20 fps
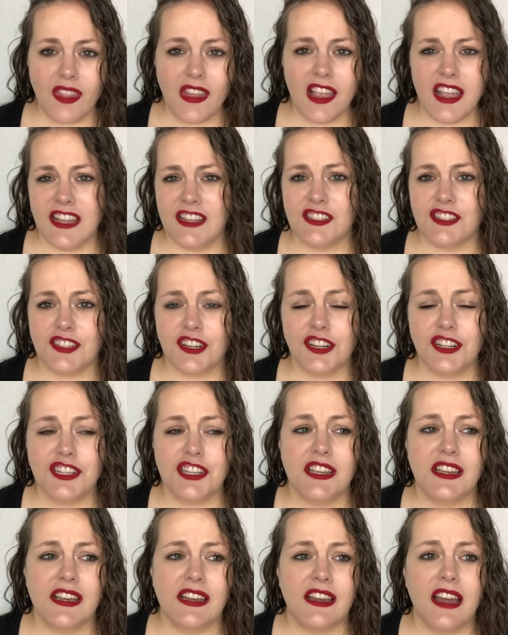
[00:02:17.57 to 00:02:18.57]
in
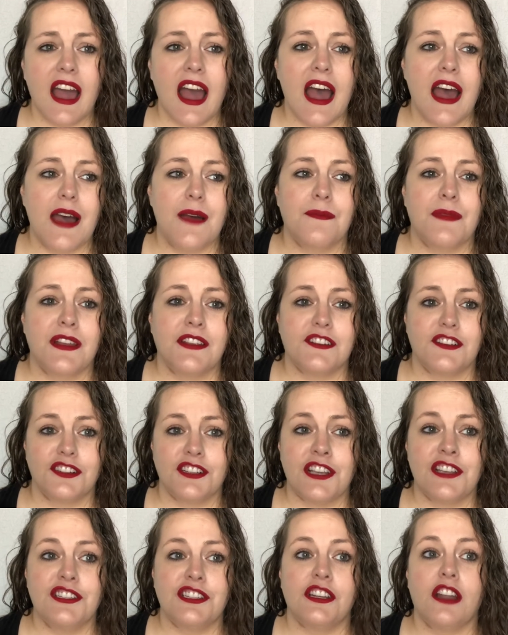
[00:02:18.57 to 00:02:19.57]
searching um, in
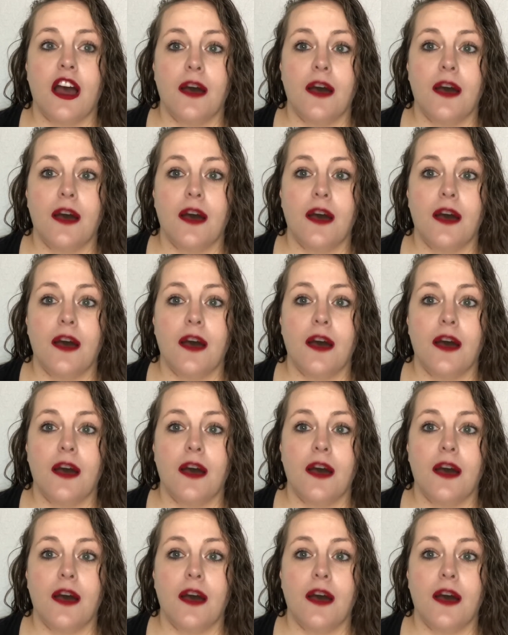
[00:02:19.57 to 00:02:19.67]
search engine